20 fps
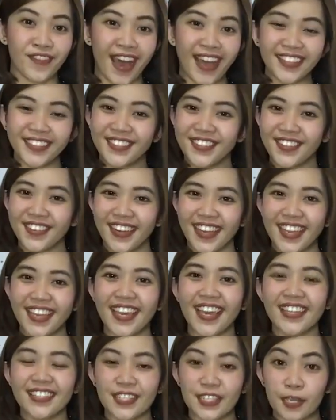
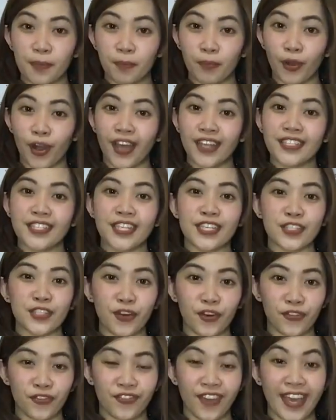Factoring is the process
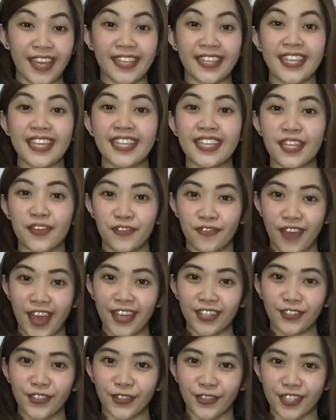of finding the
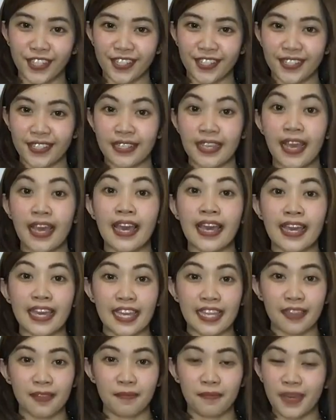factors.
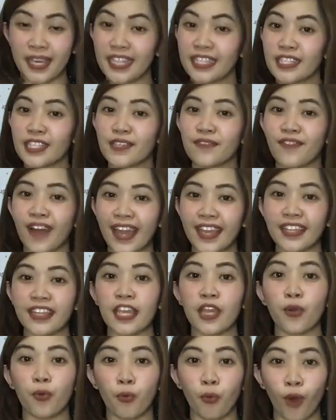It means
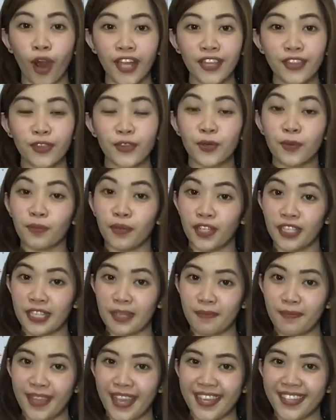finding what to
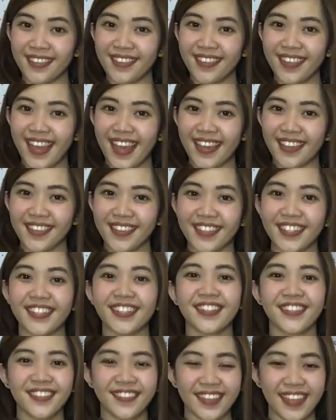multiply
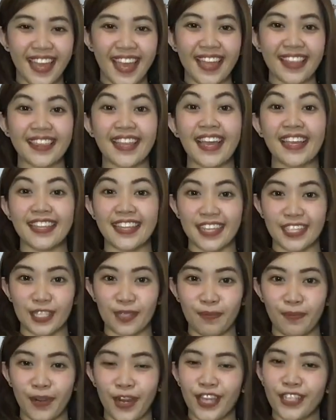together to get an
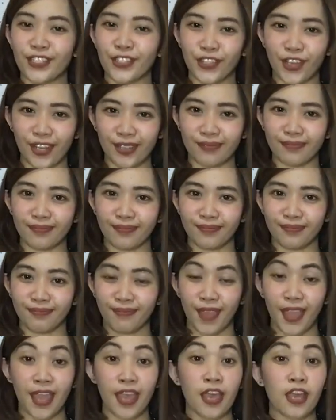expression.
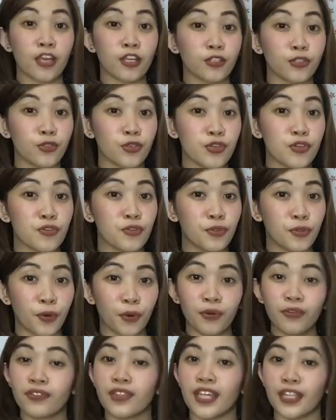Do you
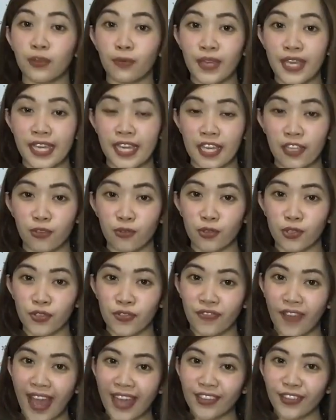know that we can
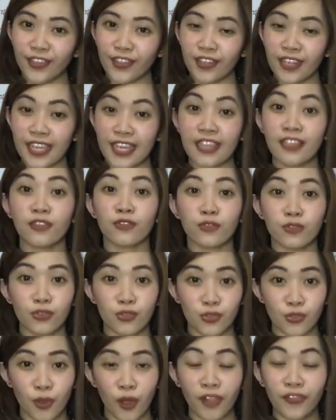use factoring to
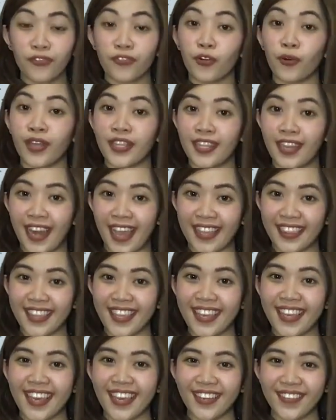solve
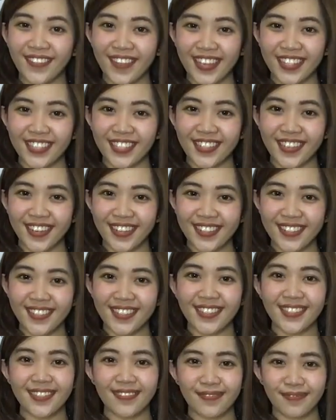quadratic
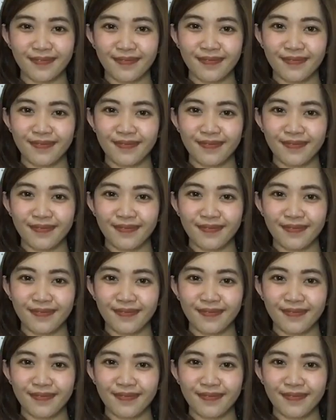equations?